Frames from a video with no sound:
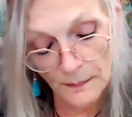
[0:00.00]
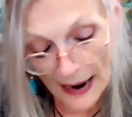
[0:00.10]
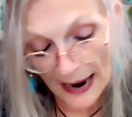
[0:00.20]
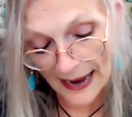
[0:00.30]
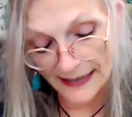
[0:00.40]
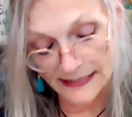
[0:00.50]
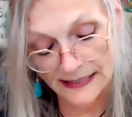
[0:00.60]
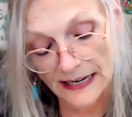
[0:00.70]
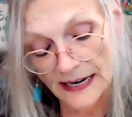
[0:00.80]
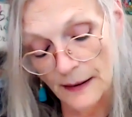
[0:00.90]
passed
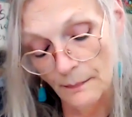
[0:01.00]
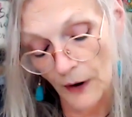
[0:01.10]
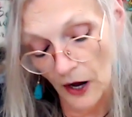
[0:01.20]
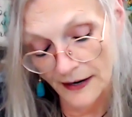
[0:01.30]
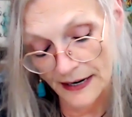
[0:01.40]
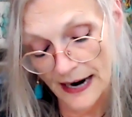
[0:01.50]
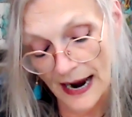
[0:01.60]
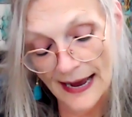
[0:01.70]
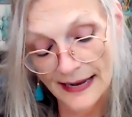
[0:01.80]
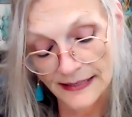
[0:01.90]
in a body
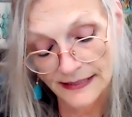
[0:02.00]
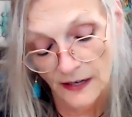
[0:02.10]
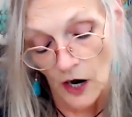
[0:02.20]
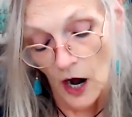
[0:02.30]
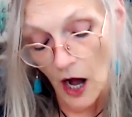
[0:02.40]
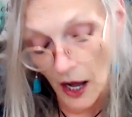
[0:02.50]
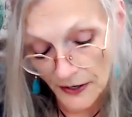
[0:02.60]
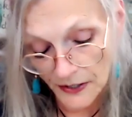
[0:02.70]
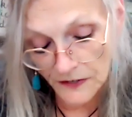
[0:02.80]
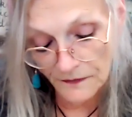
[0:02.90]
as
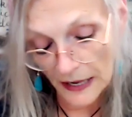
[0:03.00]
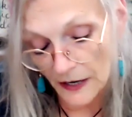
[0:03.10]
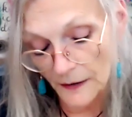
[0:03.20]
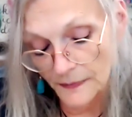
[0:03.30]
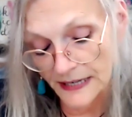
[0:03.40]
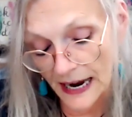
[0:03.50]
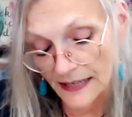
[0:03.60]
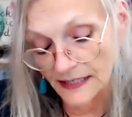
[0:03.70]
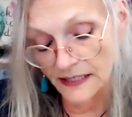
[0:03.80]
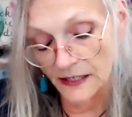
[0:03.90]
undeveloped
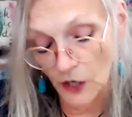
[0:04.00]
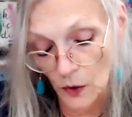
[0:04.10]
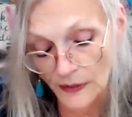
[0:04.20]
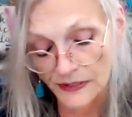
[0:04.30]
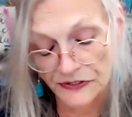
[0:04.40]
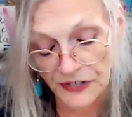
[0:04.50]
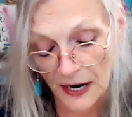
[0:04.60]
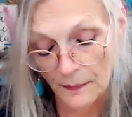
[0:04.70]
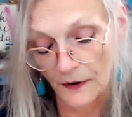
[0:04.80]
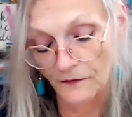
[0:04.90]
as the lowest
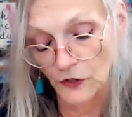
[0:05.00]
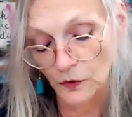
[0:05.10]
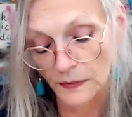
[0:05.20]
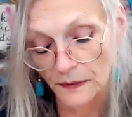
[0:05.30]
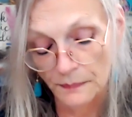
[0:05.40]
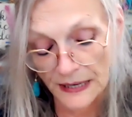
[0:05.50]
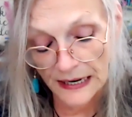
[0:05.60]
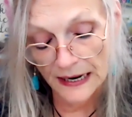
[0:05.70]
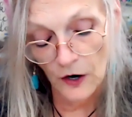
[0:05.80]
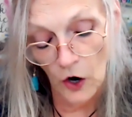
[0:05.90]
type of human
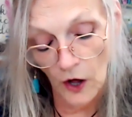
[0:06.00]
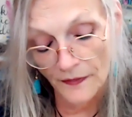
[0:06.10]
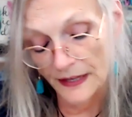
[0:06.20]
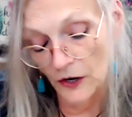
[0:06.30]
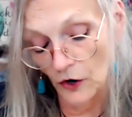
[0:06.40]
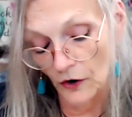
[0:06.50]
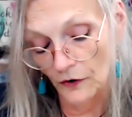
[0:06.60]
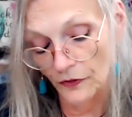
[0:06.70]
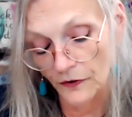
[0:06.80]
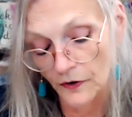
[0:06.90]
being on the
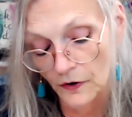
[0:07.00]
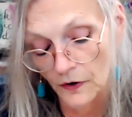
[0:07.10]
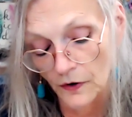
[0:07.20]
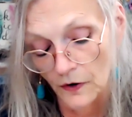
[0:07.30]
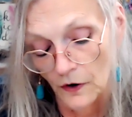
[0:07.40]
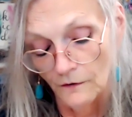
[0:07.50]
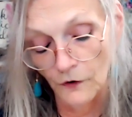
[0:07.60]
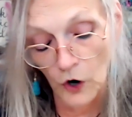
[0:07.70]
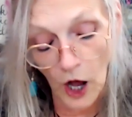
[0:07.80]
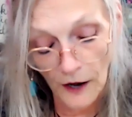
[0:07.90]
earth.
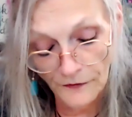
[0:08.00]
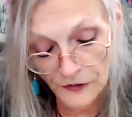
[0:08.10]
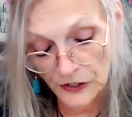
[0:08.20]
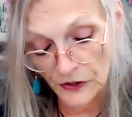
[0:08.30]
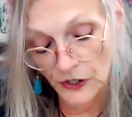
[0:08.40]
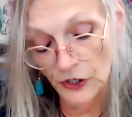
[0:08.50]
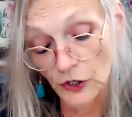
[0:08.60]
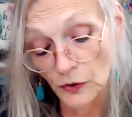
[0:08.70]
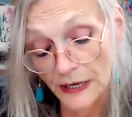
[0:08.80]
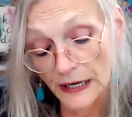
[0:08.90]
For often the
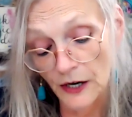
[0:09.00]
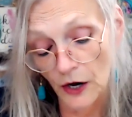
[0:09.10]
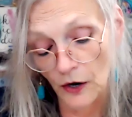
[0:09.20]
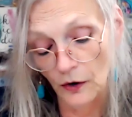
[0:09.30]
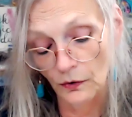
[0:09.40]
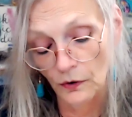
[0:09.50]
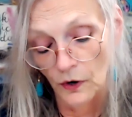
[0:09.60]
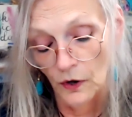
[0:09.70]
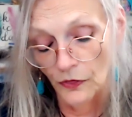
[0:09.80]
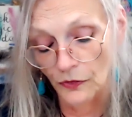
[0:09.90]
new ego,
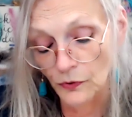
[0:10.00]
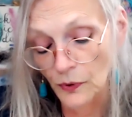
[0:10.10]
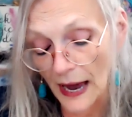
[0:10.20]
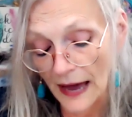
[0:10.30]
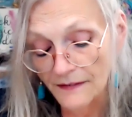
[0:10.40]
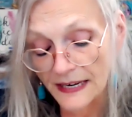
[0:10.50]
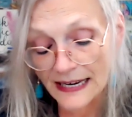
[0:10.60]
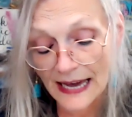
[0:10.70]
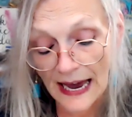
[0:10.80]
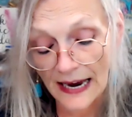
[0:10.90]
through having
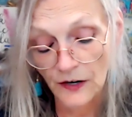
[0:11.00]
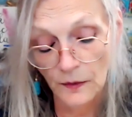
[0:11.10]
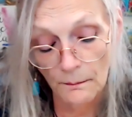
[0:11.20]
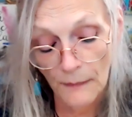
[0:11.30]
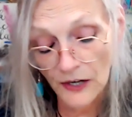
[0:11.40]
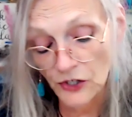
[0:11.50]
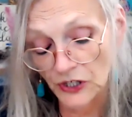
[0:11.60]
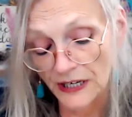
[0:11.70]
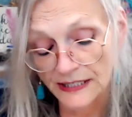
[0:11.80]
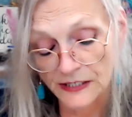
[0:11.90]
gained much
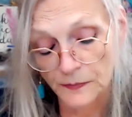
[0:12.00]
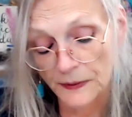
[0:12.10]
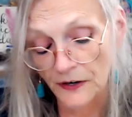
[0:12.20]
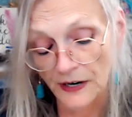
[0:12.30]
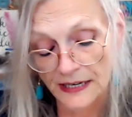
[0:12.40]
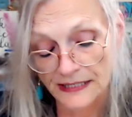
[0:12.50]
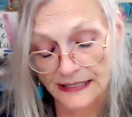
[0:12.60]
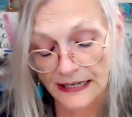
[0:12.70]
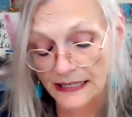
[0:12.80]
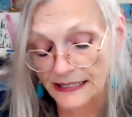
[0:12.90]
experience
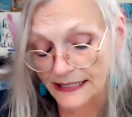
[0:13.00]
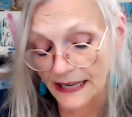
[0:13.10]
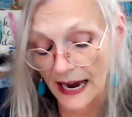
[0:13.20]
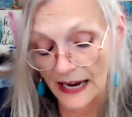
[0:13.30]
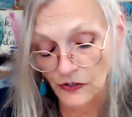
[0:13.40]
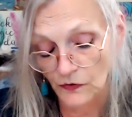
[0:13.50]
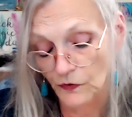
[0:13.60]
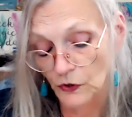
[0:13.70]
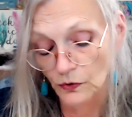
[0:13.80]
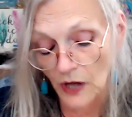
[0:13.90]
in its last
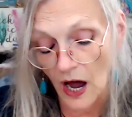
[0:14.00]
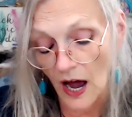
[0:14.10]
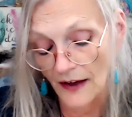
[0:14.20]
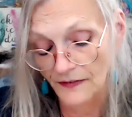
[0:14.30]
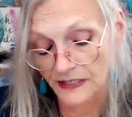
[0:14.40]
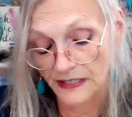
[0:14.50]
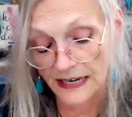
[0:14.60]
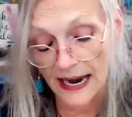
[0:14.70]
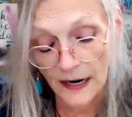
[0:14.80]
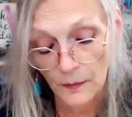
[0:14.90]
few lives in the
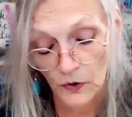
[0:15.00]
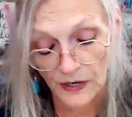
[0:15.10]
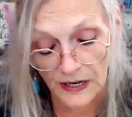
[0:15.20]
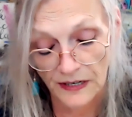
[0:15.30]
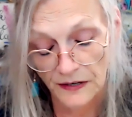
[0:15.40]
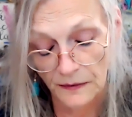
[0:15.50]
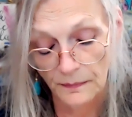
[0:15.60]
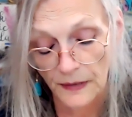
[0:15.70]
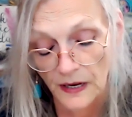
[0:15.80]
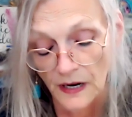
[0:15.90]
animal kingdom,
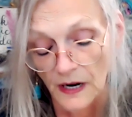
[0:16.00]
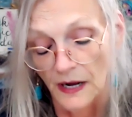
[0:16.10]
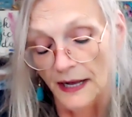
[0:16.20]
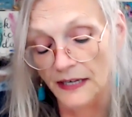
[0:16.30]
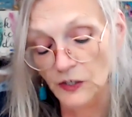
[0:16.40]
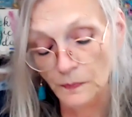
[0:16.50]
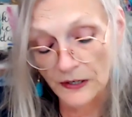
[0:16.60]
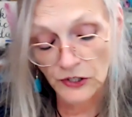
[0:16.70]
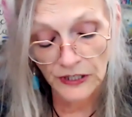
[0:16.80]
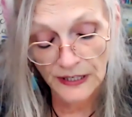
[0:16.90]

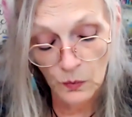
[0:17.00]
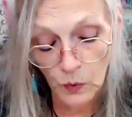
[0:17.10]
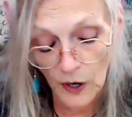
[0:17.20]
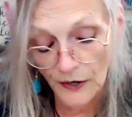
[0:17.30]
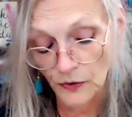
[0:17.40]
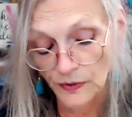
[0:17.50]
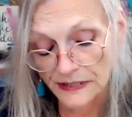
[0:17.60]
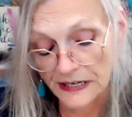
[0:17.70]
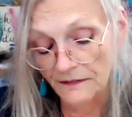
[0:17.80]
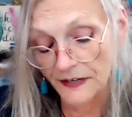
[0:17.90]
especially one who has
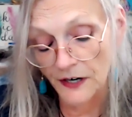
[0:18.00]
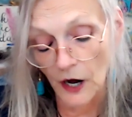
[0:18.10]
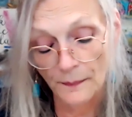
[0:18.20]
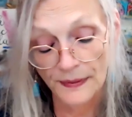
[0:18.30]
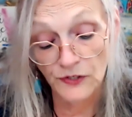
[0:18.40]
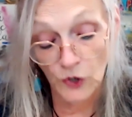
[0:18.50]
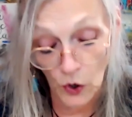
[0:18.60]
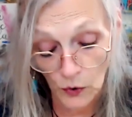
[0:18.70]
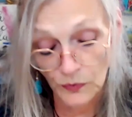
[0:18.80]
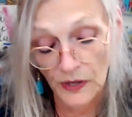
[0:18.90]
given up his
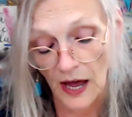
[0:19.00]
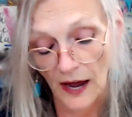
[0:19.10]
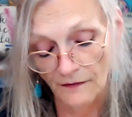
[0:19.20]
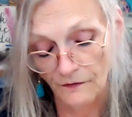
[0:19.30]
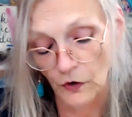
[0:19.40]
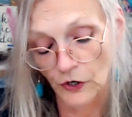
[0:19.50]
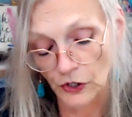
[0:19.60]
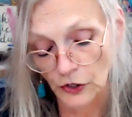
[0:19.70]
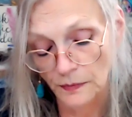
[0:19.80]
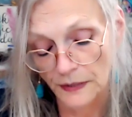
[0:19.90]
own life for a
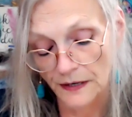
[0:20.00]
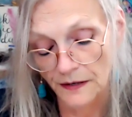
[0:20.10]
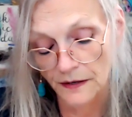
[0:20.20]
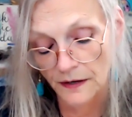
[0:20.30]
human,